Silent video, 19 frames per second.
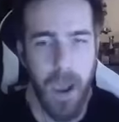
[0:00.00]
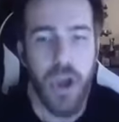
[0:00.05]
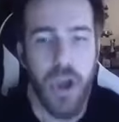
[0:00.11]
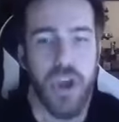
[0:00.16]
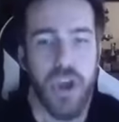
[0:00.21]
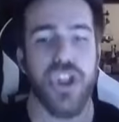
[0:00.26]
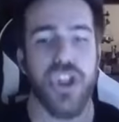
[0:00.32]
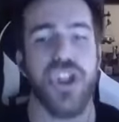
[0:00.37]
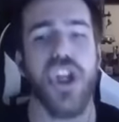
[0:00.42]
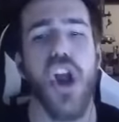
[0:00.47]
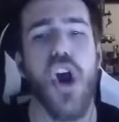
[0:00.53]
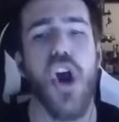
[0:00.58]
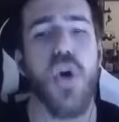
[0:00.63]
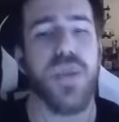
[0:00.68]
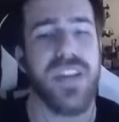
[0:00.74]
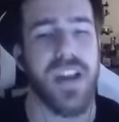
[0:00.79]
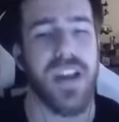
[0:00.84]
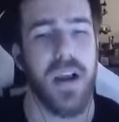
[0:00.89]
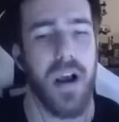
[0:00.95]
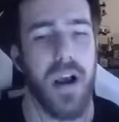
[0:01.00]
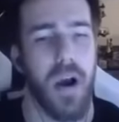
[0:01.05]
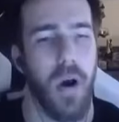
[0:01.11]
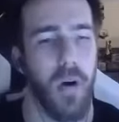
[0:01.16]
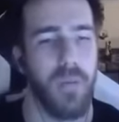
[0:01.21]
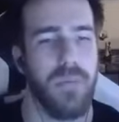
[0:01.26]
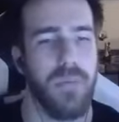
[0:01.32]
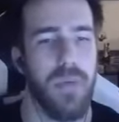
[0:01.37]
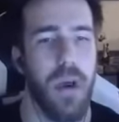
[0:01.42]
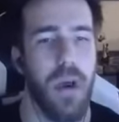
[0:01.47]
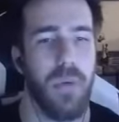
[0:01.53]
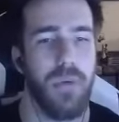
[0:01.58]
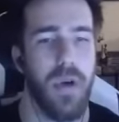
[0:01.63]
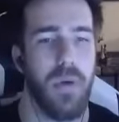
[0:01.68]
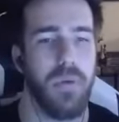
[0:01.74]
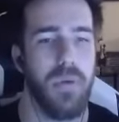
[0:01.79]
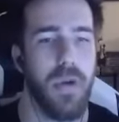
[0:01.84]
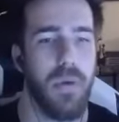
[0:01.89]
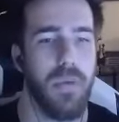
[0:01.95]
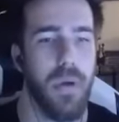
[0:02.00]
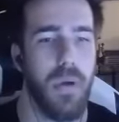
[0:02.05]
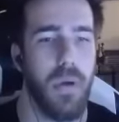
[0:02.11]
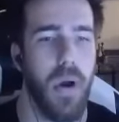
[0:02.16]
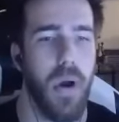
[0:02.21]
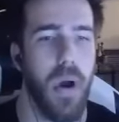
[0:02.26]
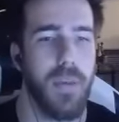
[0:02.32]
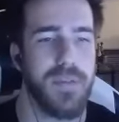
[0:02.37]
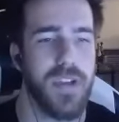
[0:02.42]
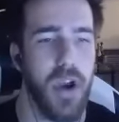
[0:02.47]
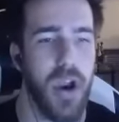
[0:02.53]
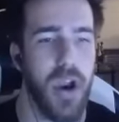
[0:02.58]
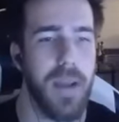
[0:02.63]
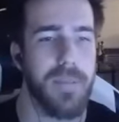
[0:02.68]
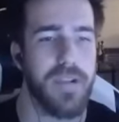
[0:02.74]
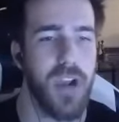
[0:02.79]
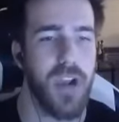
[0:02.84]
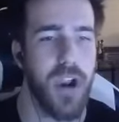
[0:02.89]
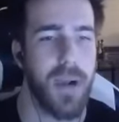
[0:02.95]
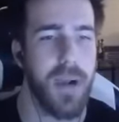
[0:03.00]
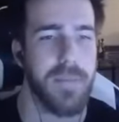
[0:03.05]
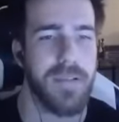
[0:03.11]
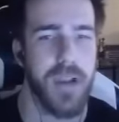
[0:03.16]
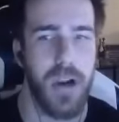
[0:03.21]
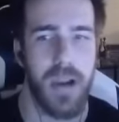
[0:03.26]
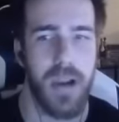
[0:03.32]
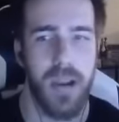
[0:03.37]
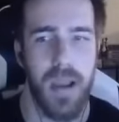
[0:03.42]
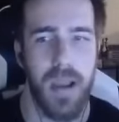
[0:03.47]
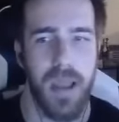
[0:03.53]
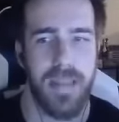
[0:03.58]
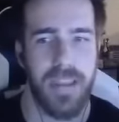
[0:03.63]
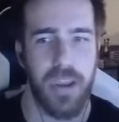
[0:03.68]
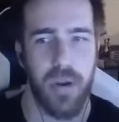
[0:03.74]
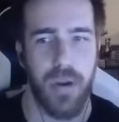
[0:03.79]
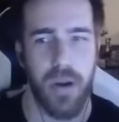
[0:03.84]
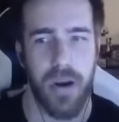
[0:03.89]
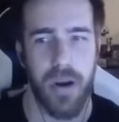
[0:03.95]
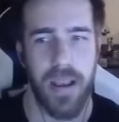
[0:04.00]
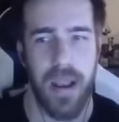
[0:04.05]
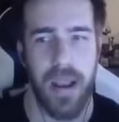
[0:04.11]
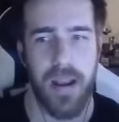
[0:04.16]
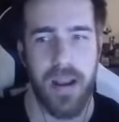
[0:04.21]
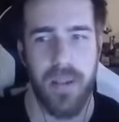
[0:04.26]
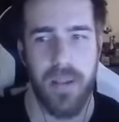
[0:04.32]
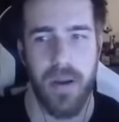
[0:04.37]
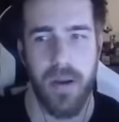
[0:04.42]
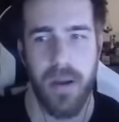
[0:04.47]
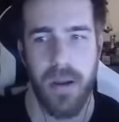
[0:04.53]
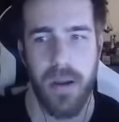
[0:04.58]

Shoot! Oh no, no, no, no. Oh, I'm sorry. I'm sorry. I'm sorry. I think okay, you already got it though.